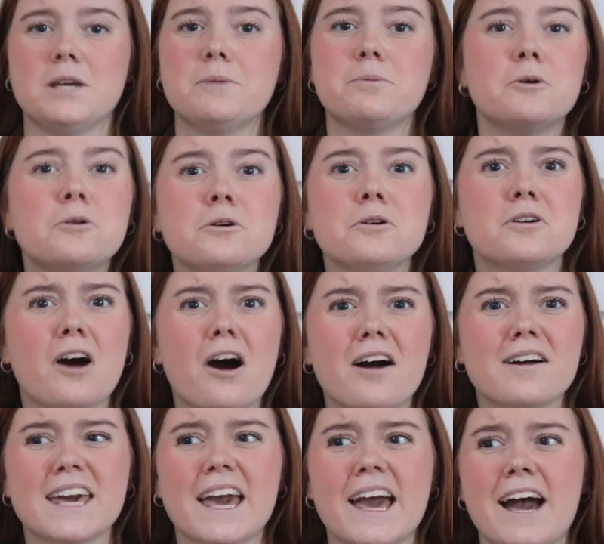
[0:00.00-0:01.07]
People who
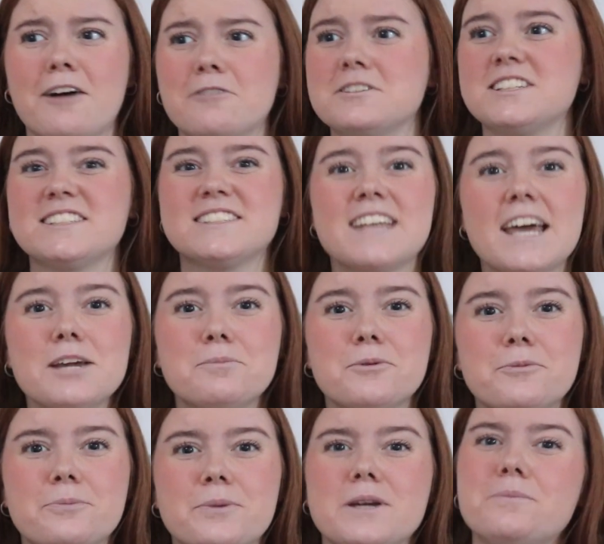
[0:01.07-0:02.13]
can't get out.
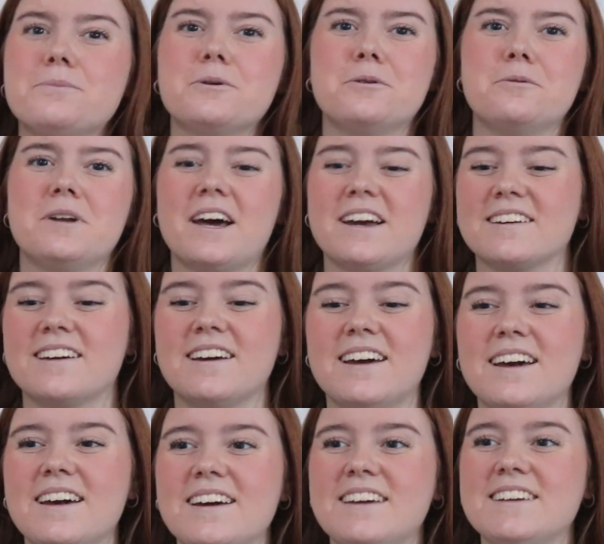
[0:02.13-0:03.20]
Disabled people.
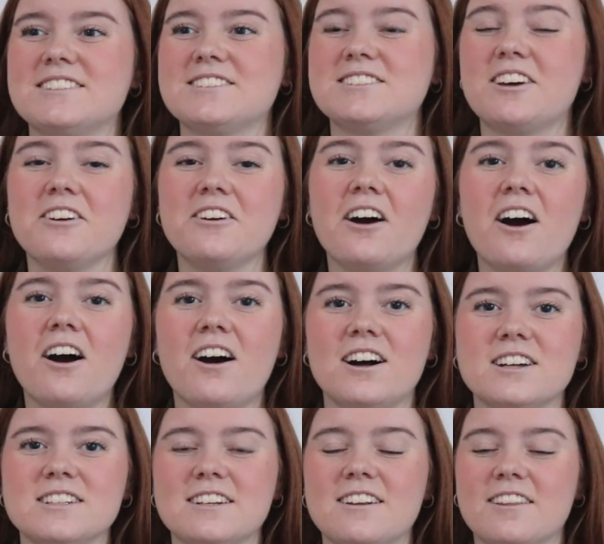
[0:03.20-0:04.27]
It's so
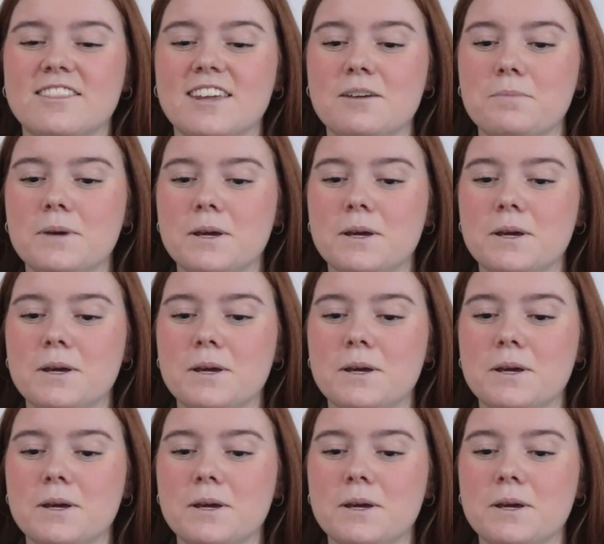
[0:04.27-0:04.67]
hard, and I think people